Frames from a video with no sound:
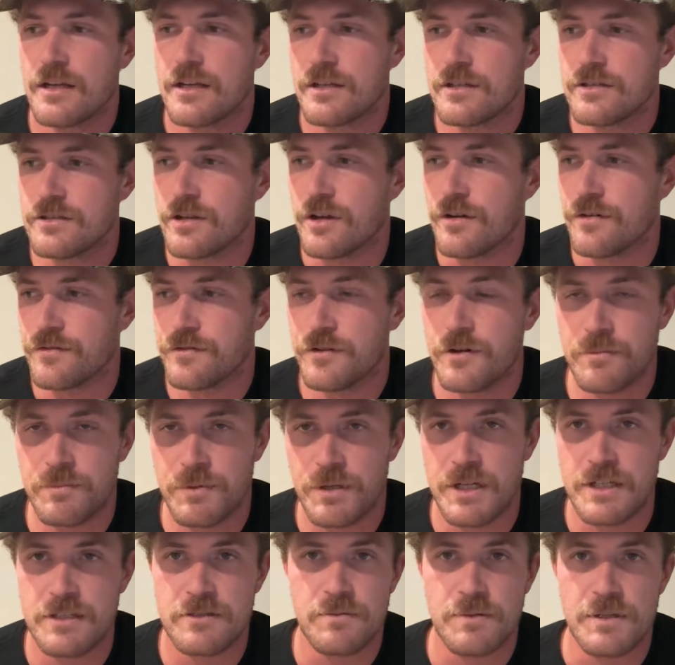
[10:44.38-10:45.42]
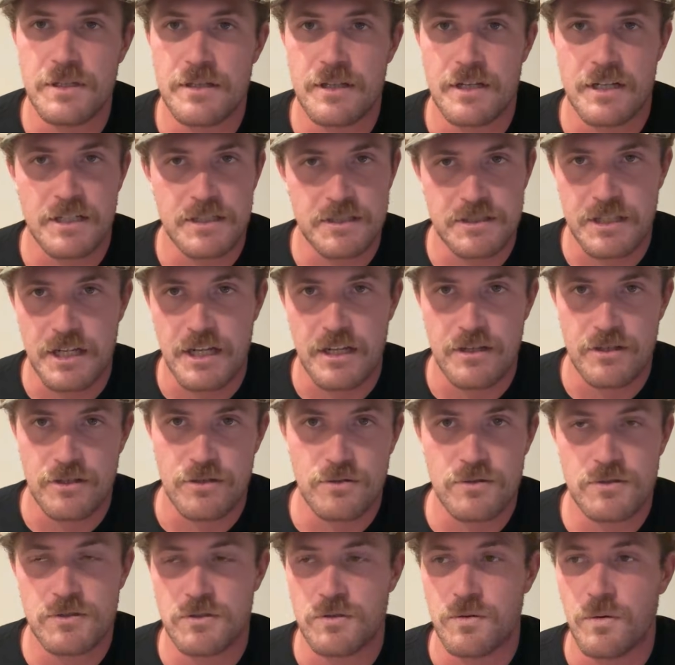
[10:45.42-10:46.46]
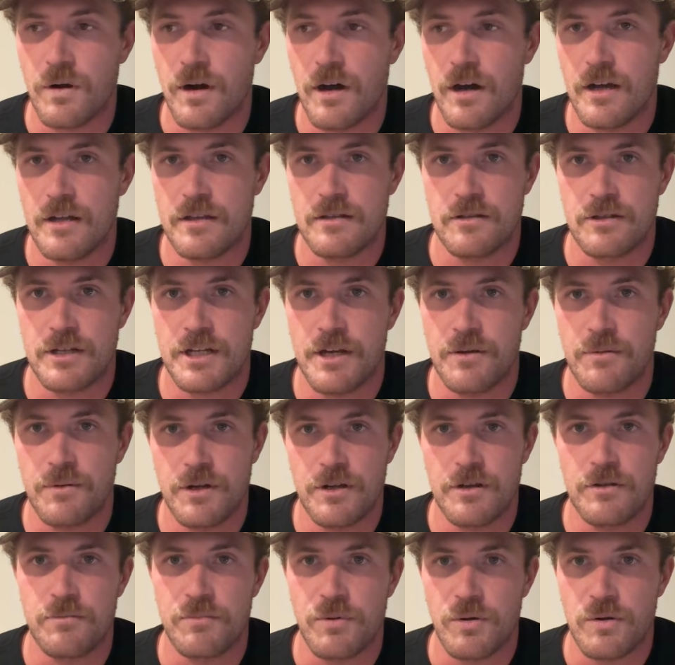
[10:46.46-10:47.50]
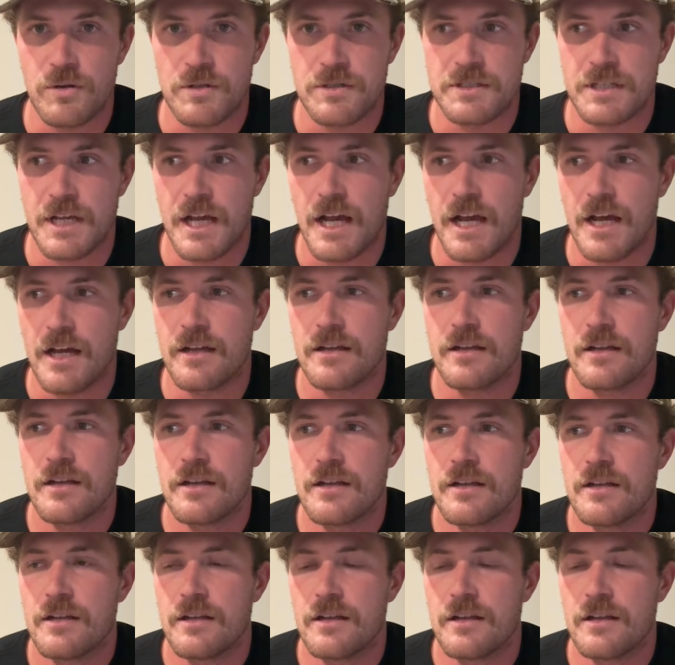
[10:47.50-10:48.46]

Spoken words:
So foot placement, like I said, do a squat, look at where your board's at,